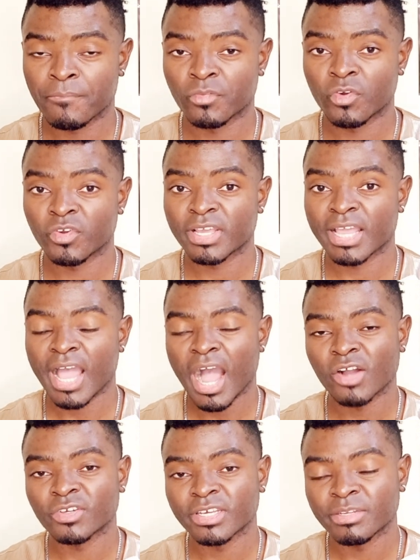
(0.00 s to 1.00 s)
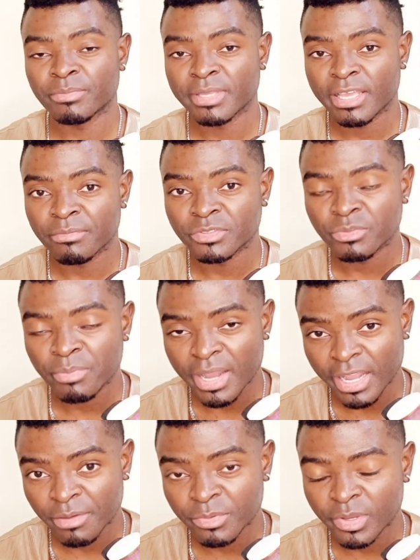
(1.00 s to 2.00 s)
Okay, how are you going to be able to
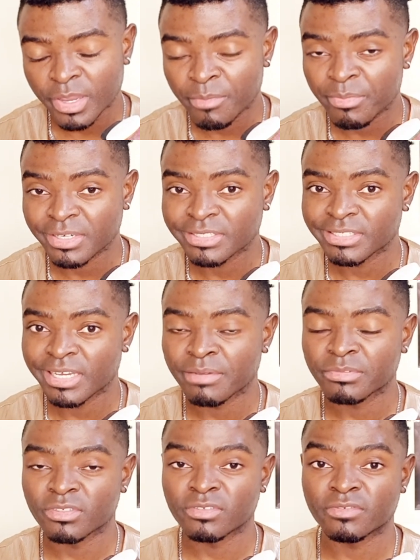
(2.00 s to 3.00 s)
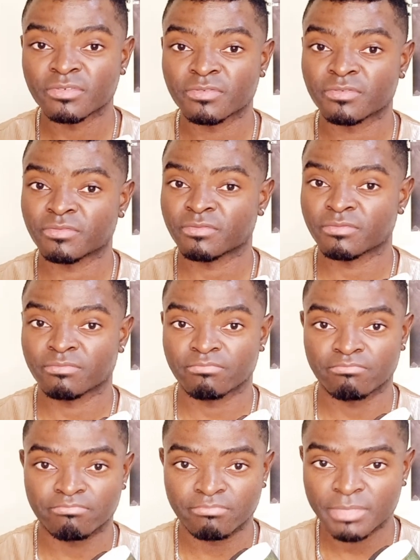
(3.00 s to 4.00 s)
back up your company in terms of
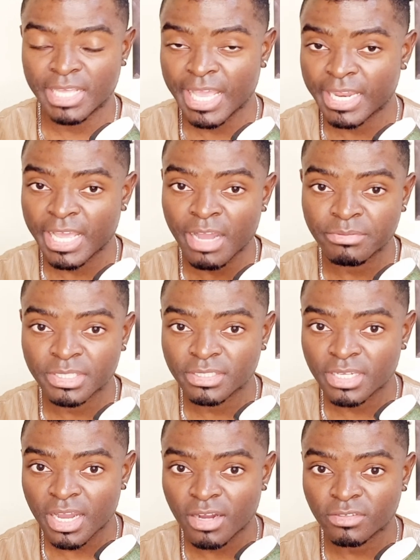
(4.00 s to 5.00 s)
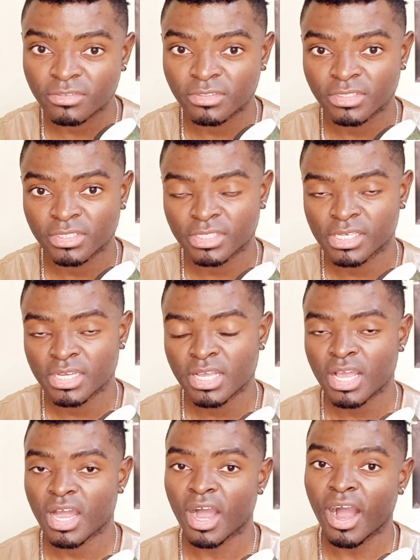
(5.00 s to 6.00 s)
any ups and downs?
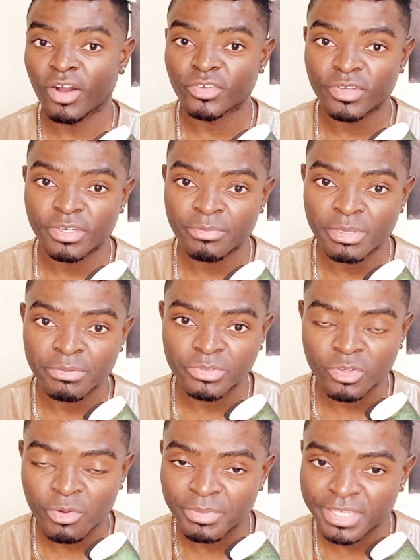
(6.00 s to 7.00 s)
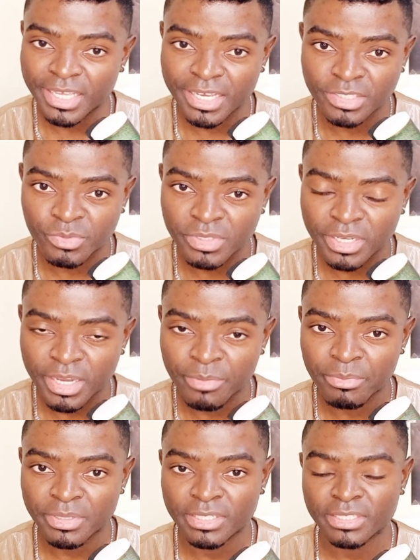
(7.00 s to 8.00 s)
How are you going to be able to communicate with the
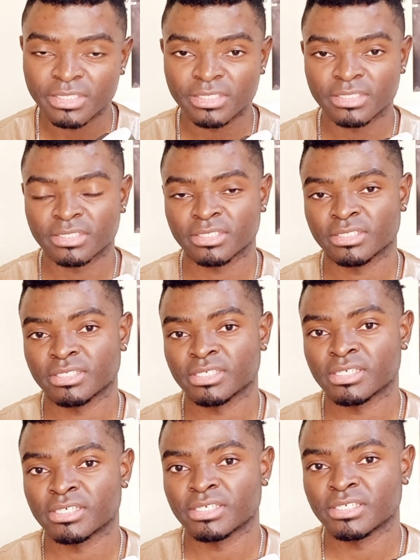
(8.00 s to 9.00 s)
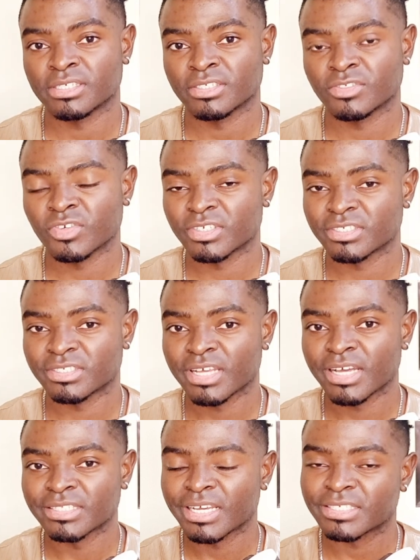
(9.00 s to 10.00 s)
company? Do you
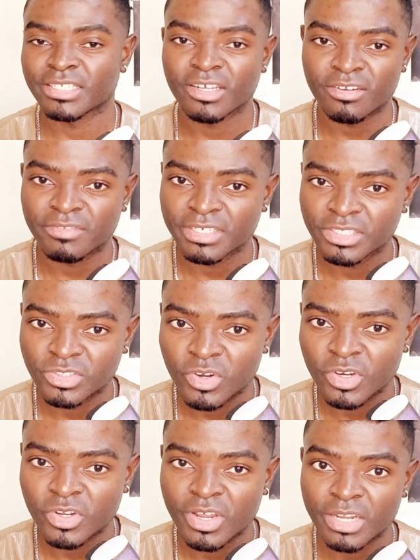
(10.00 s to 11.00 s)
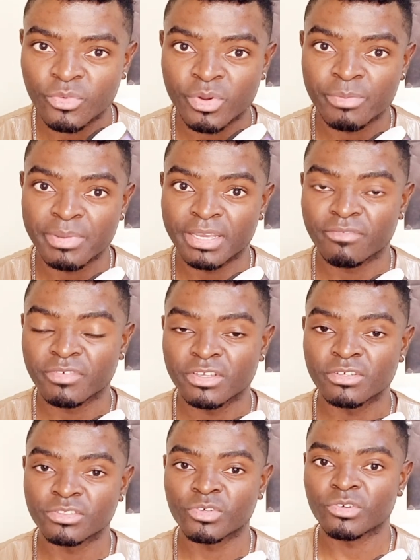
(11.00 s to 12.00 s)
understand? There's a lot of things going on. I don't want to make a
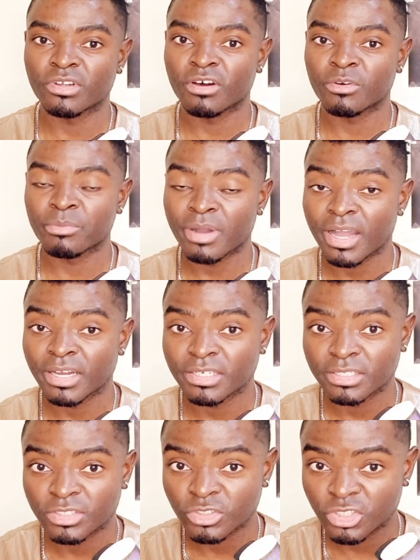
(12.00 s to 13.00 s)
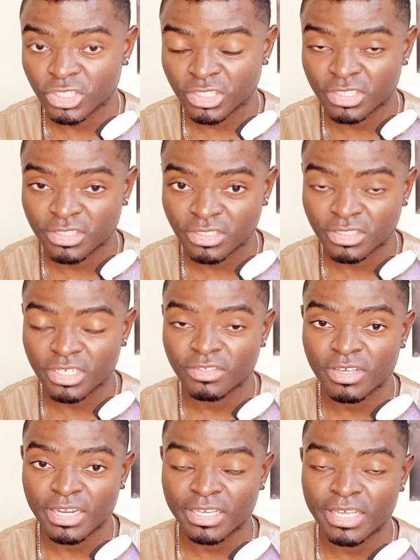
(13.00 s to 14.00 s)
video too long, but you just understand. You
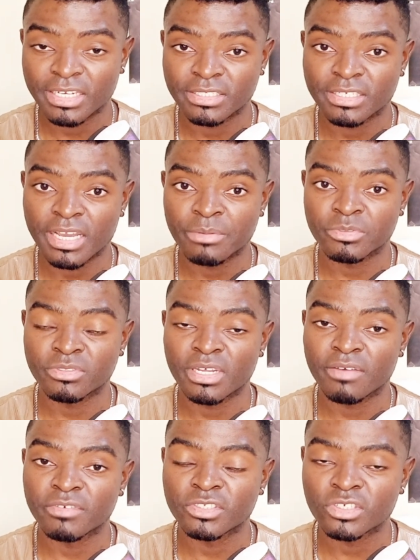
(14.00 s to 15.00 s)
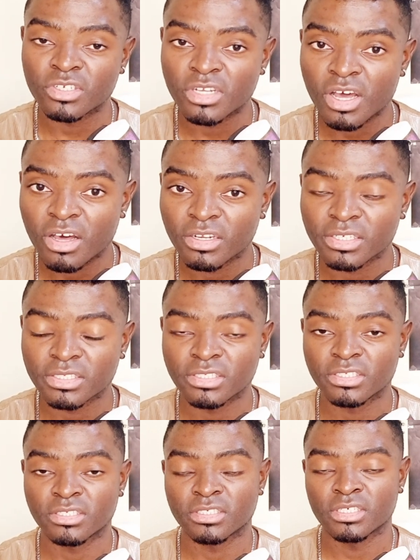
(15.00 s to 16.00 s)
got to get a time to dive into
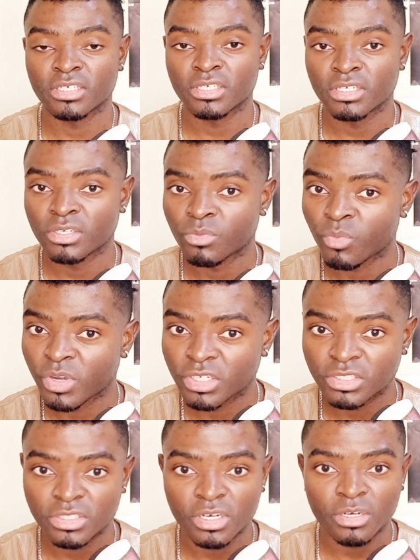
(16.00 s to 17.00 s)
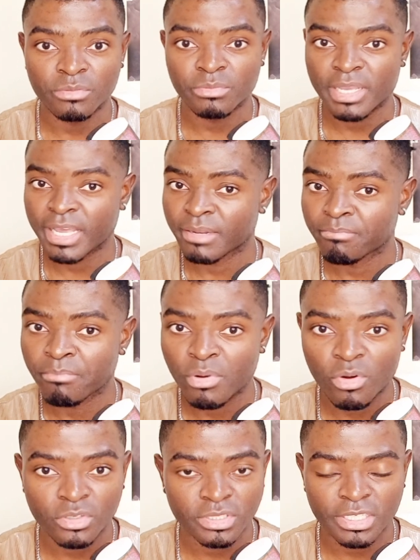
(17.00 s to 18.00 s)
knowledge, wisdom, get
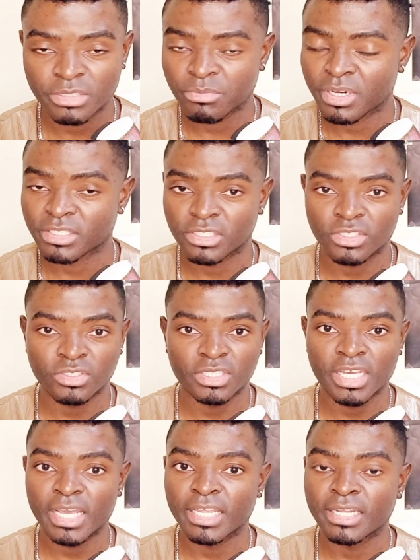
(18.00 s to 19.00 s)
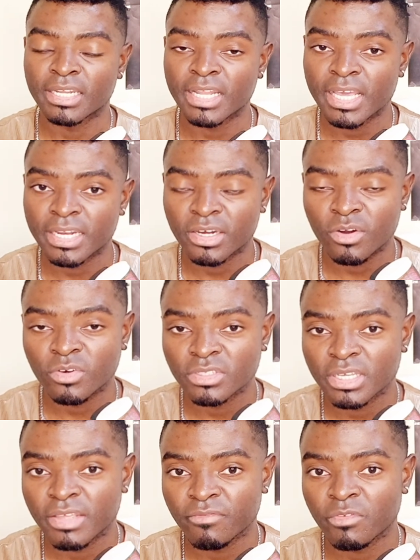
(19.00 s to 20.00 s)
books as much as you can. Later on, the
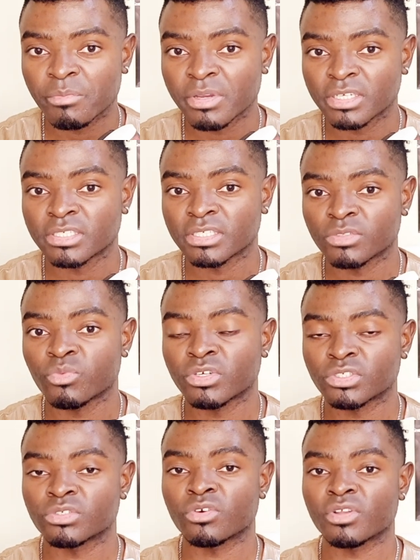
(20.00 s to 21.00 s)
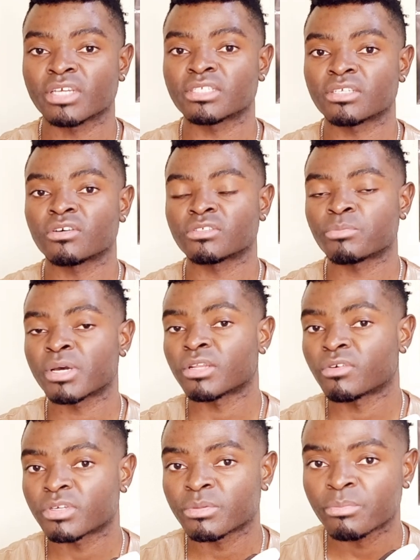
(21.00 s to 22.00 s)
information, once you connect the dot by
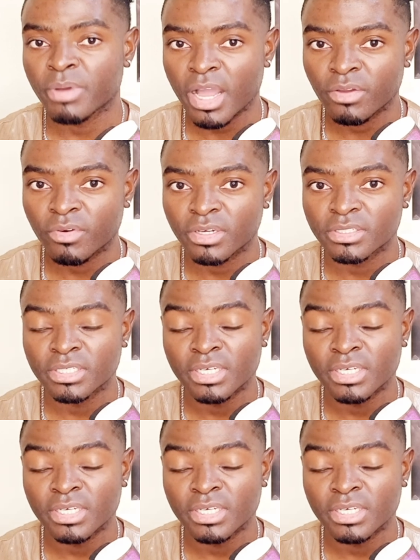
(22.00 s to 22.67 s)
looking backward,